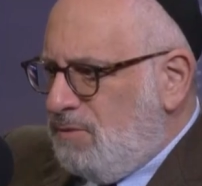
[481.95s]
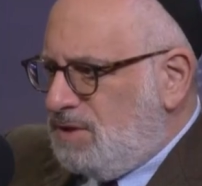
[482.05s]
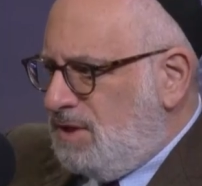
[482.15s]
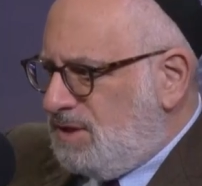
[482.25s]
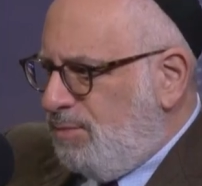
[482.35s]

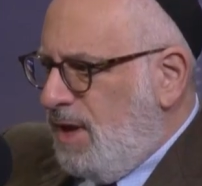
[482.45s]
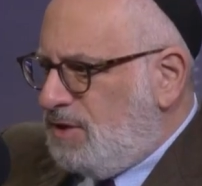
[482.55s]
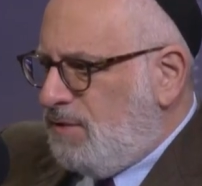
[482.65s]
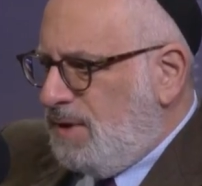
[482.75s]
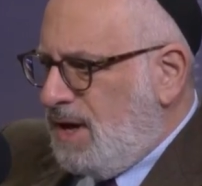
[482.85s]
was
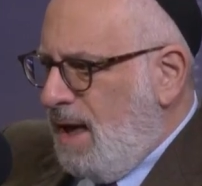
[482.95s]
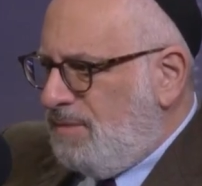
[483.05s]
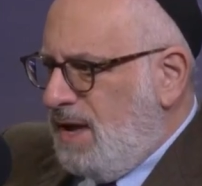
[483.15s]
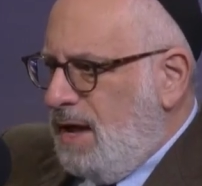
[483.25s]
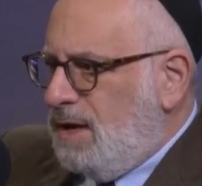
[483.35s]
displaced from the top
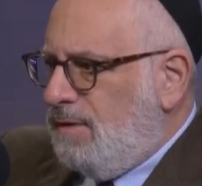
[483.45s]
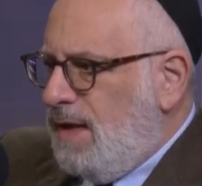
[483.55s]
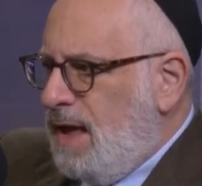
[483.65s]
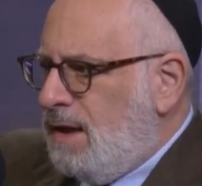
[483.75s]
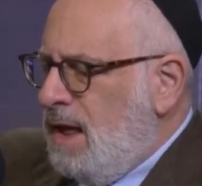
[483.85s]
10 in
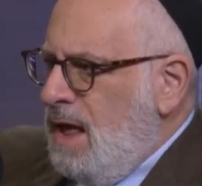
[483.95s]
that.